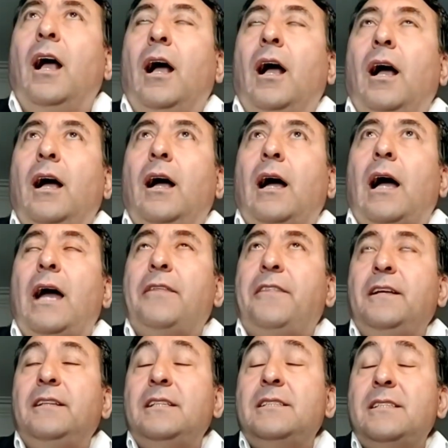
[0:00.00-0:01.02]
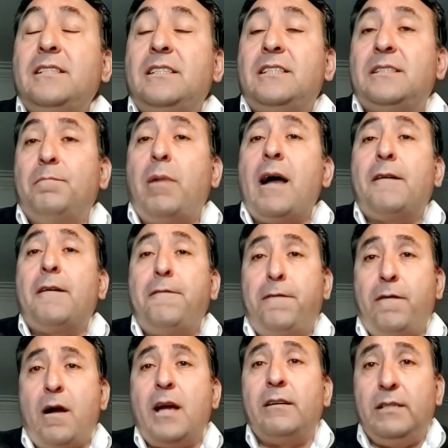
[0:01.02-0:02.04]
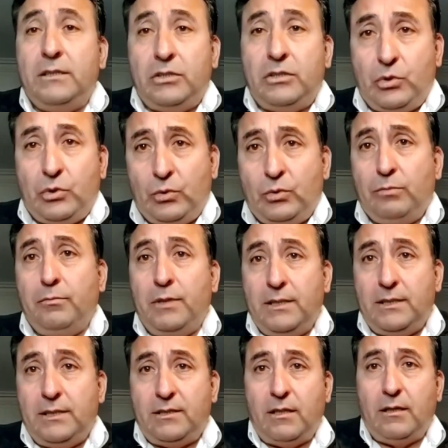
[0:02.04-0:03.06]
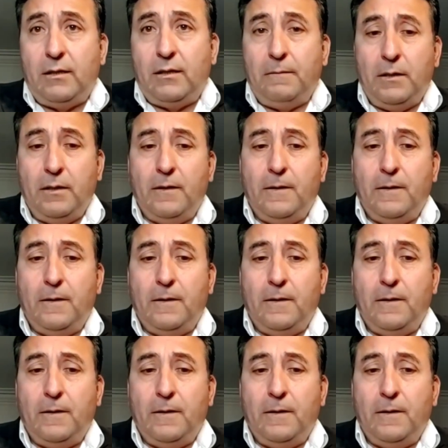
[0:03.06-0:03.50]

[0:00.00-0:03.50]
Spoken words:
I think this is backfiring to Mr.